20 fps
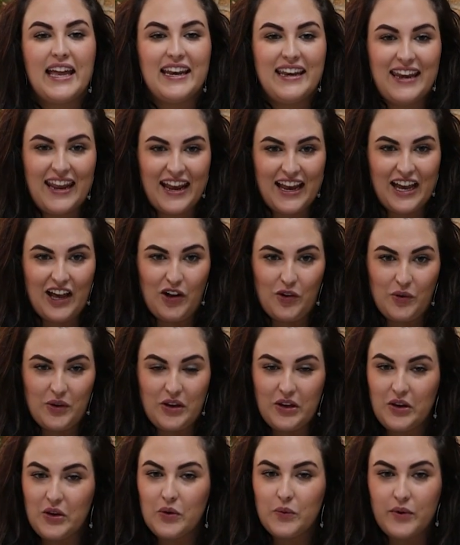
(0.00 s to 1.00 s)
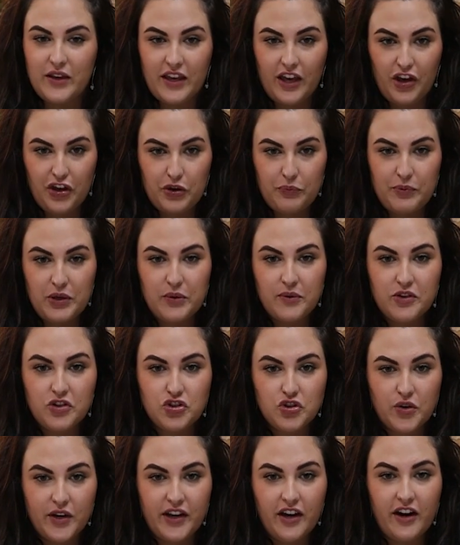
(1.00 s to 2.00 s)
Now, we hope you
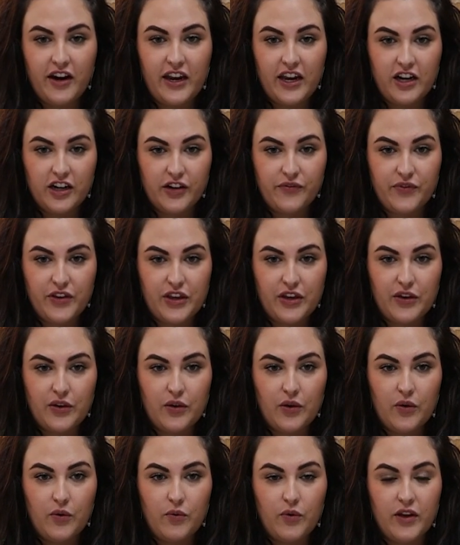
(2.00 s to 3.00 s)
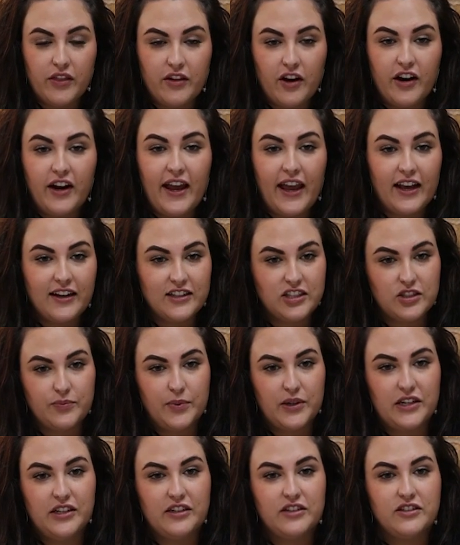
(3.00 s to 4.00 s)
enjoy our interview with our
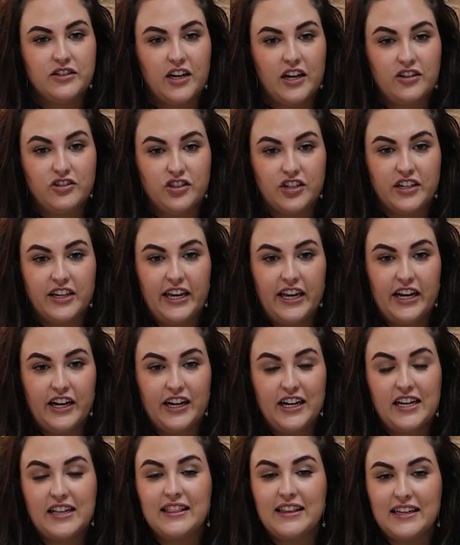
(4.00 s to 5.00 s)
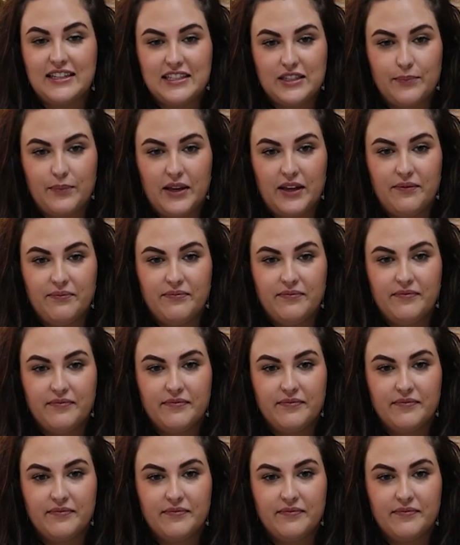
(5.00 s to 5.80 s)
expert, Dr. Carrie Lindeman.